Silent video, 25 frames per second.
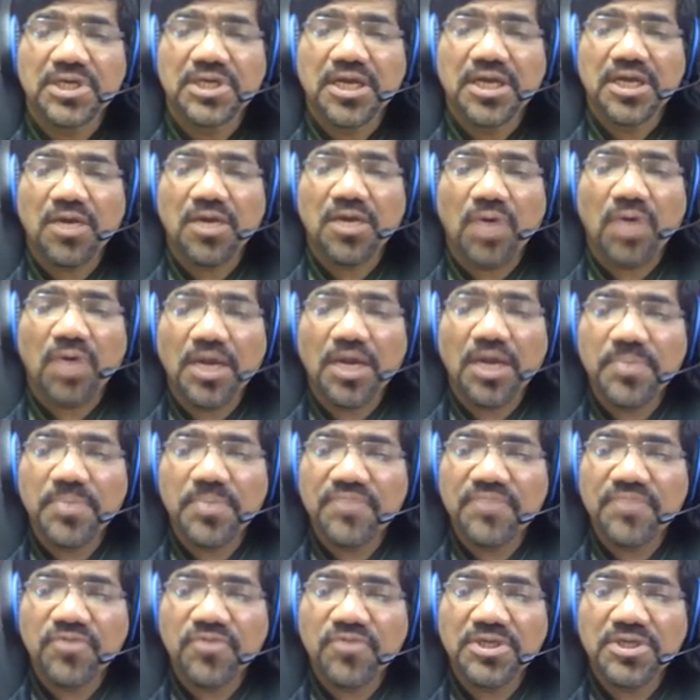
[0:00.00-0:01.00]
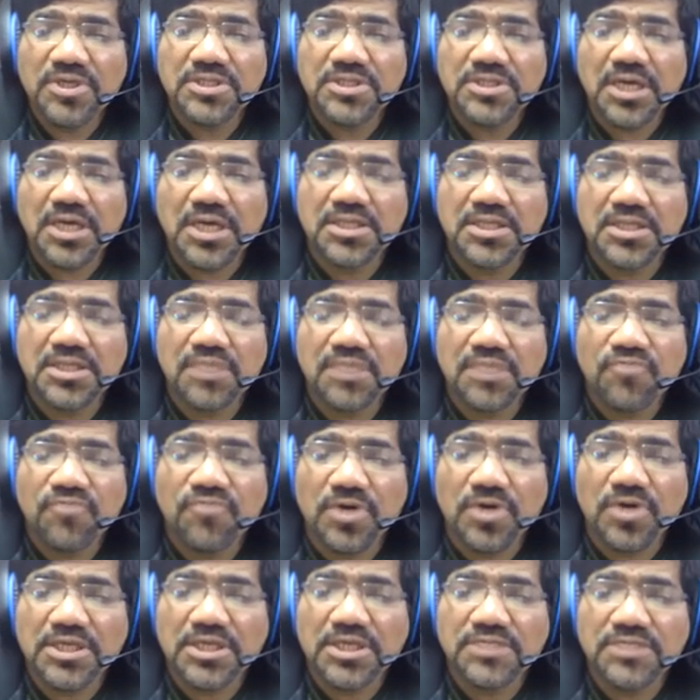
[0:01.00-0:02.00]
Now, urban forests are the
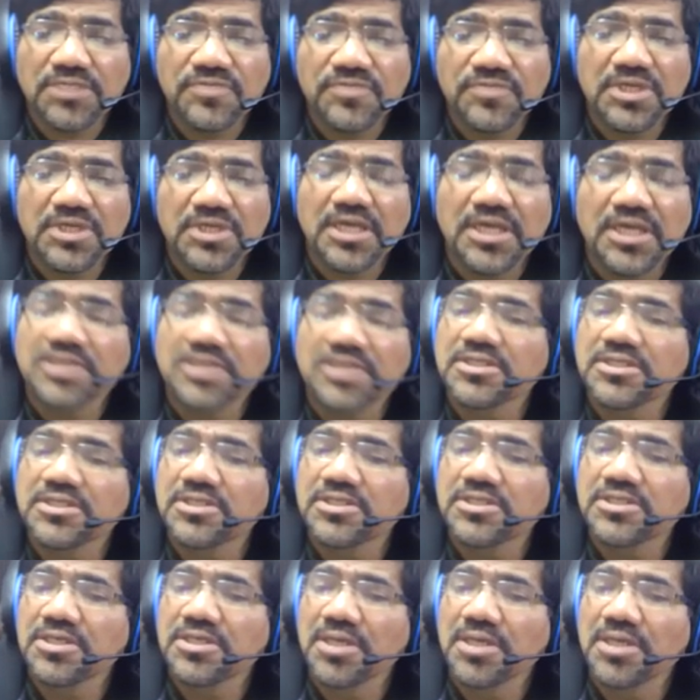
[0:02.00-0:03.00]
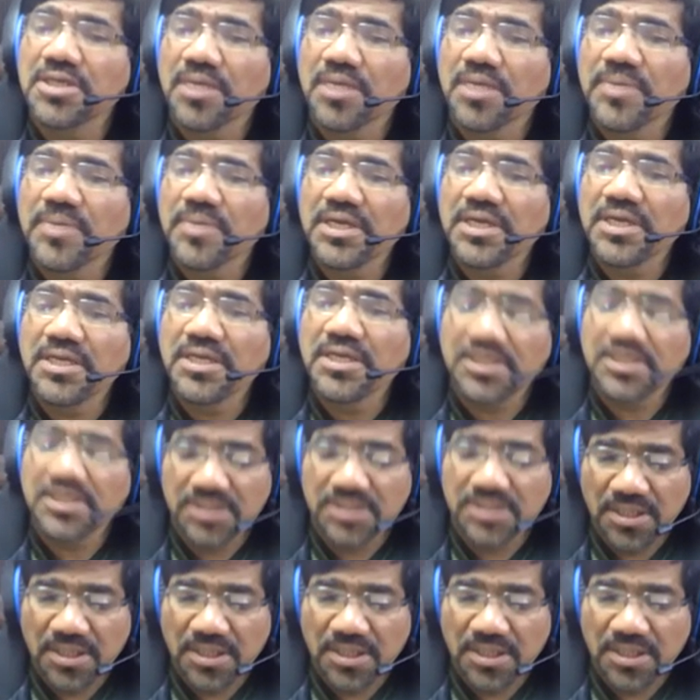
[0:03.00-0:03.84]
forests which are existing in urban areas.